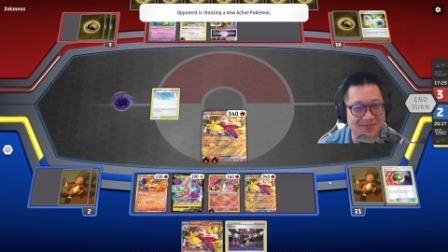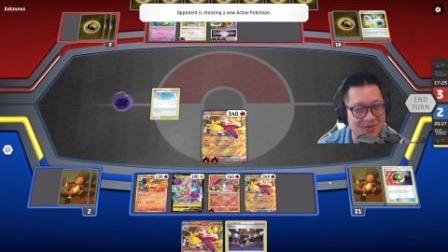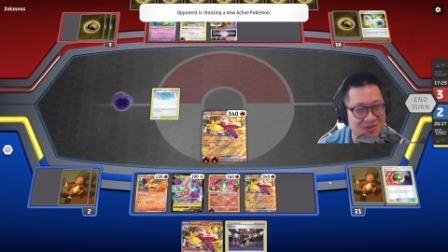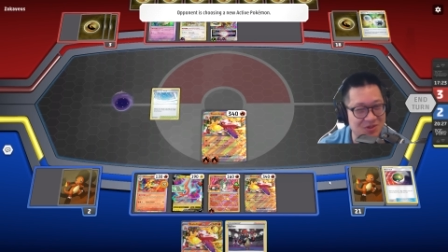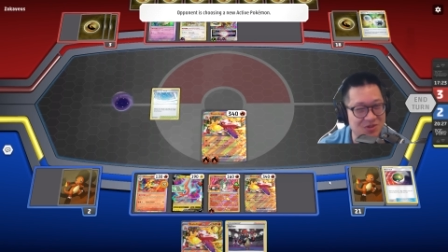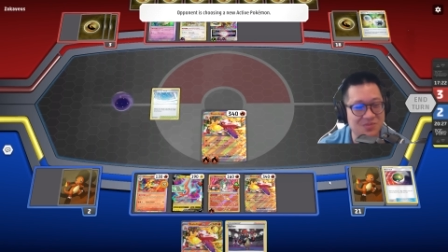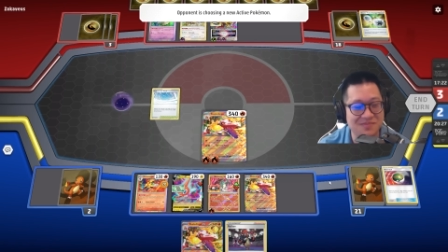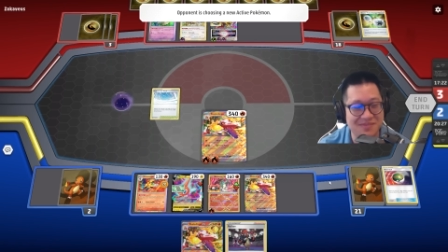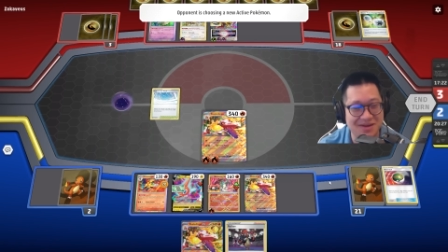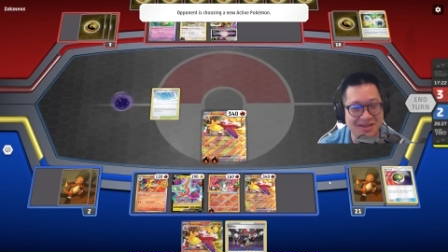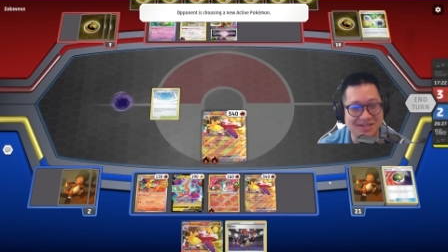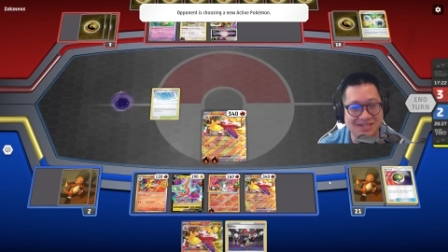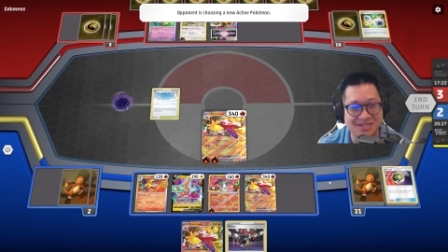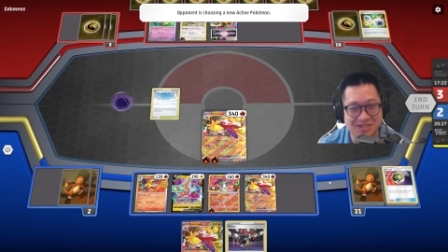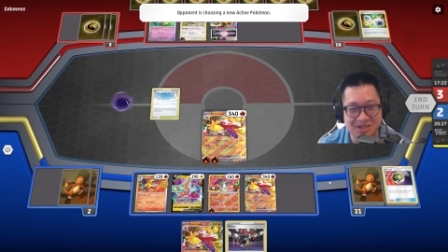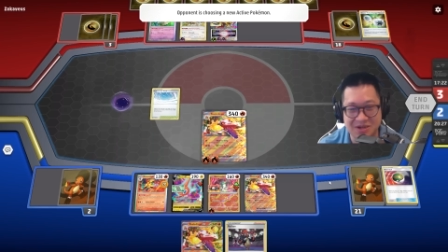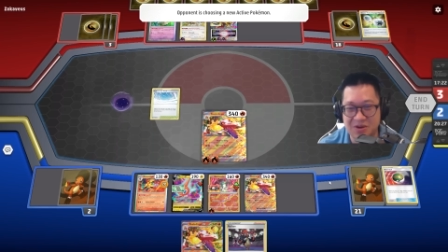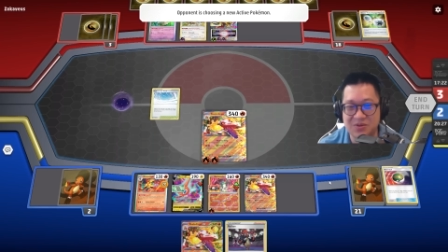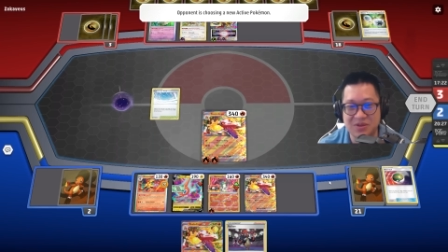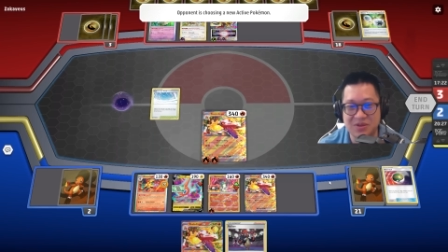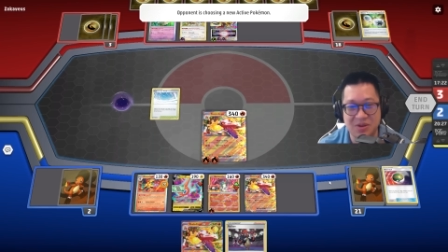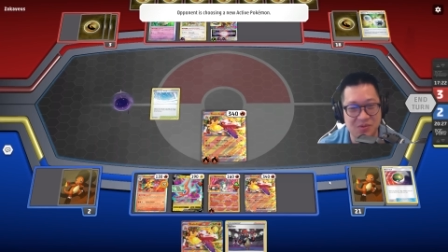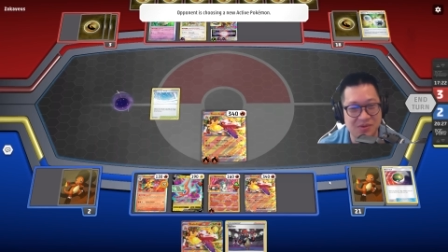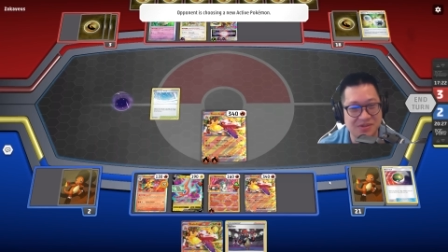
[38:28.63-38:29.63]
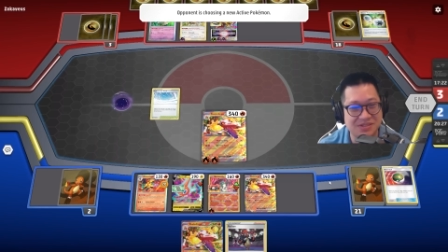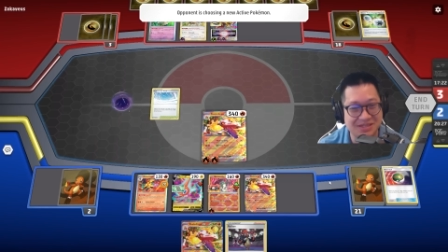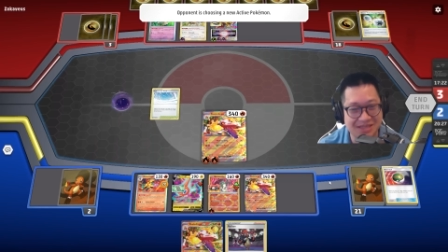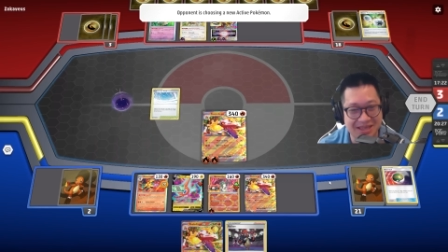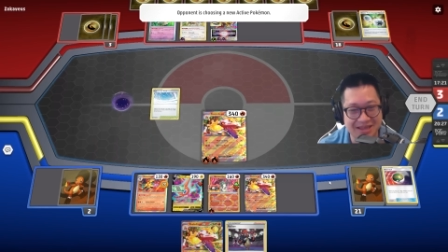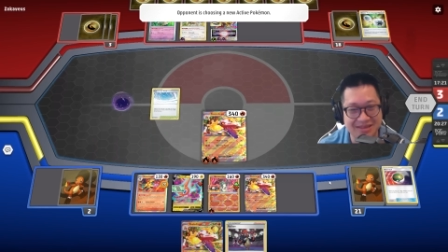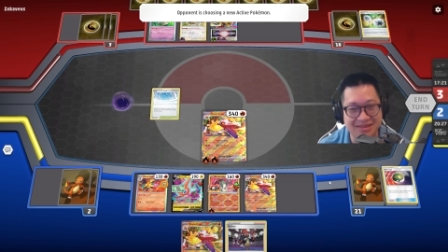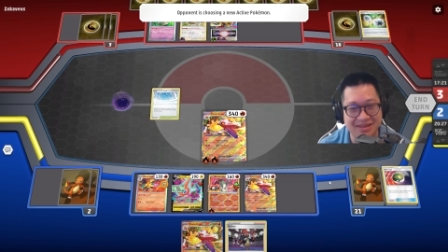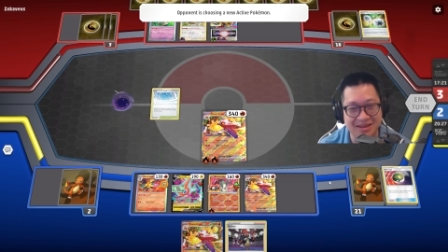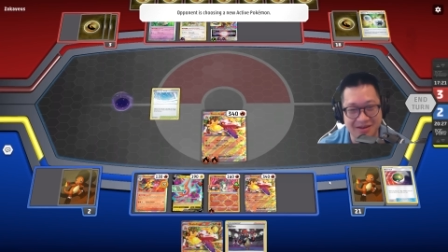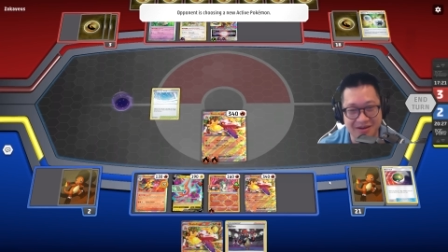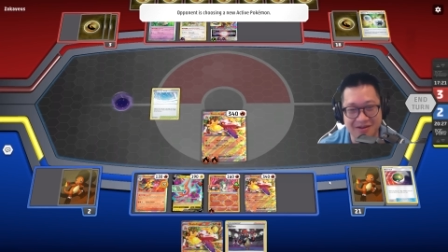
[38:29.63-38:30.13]
Two months ago, there was
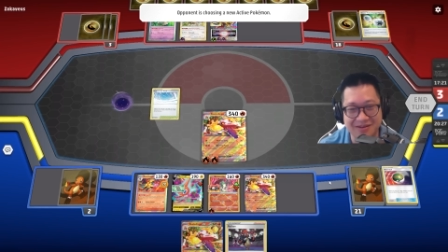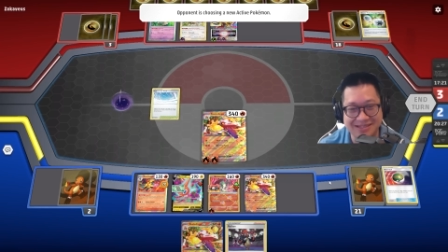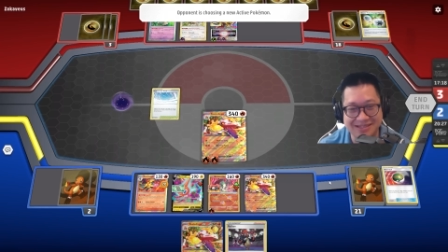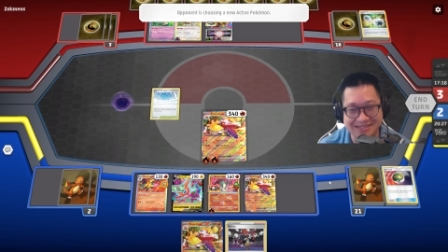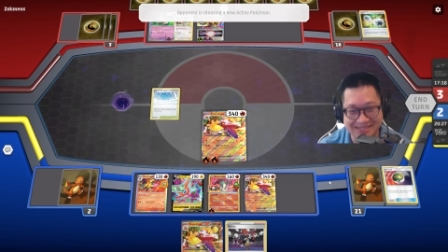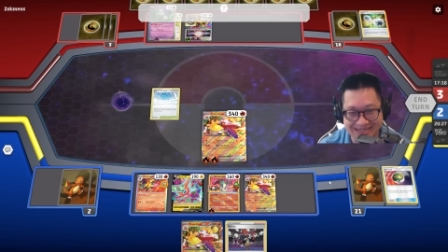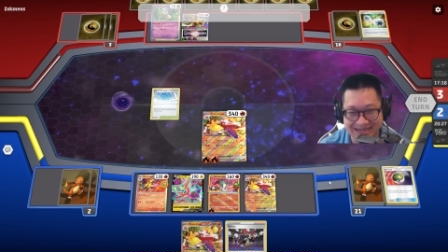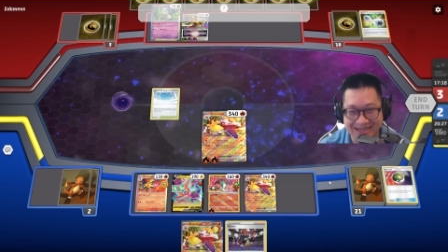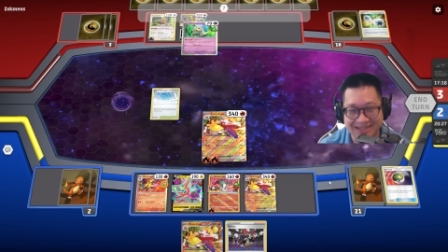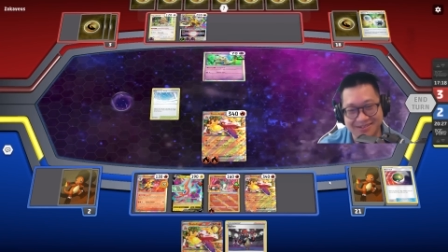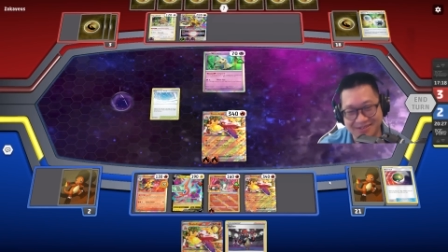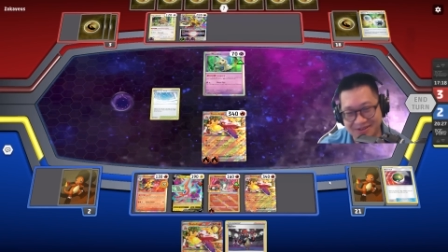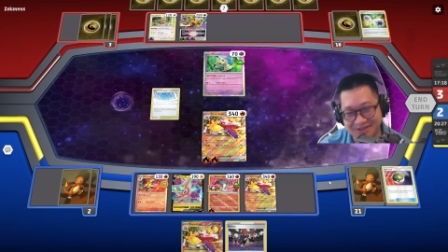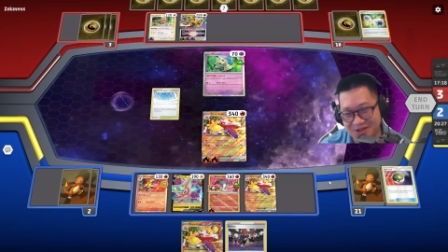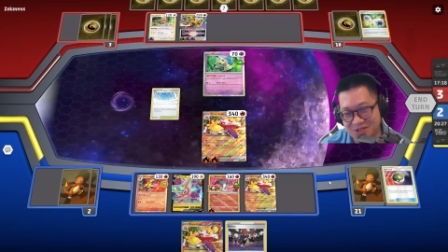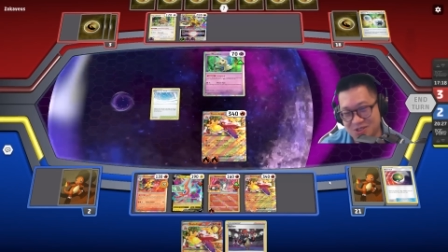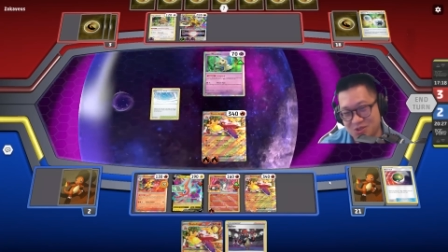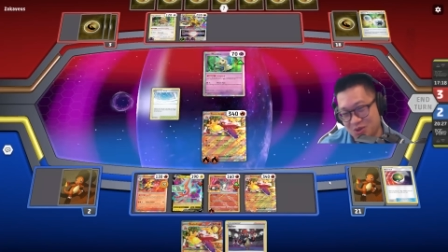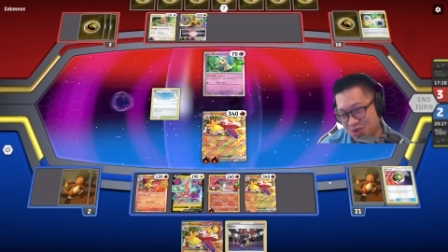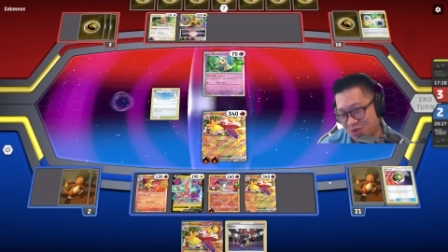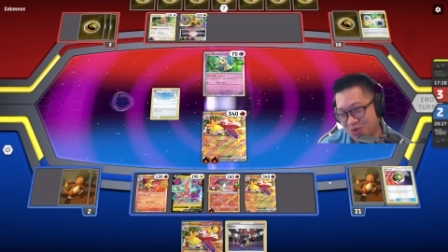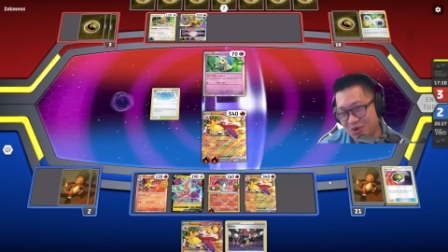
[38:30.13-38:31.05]
nothing called a Skeledirge with